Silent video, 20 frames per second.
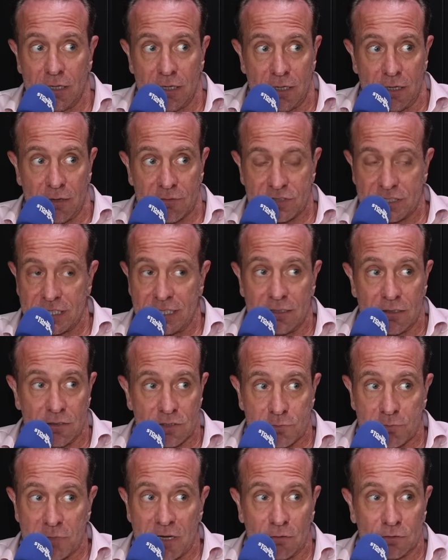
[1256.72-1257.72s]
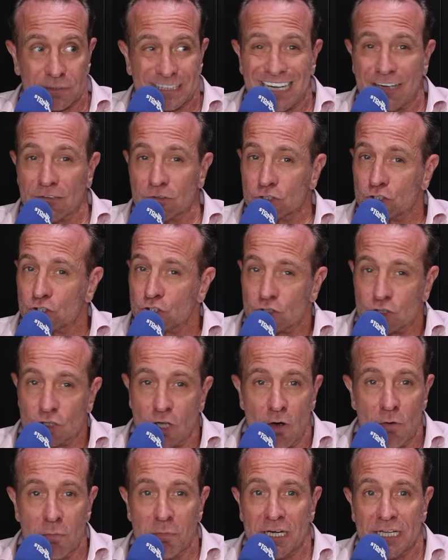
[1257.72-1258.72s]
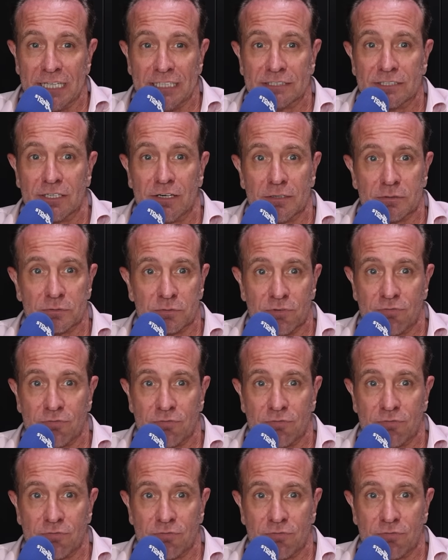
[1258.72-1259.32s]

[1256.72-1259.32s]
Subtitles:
I've seen those meltdowns so many times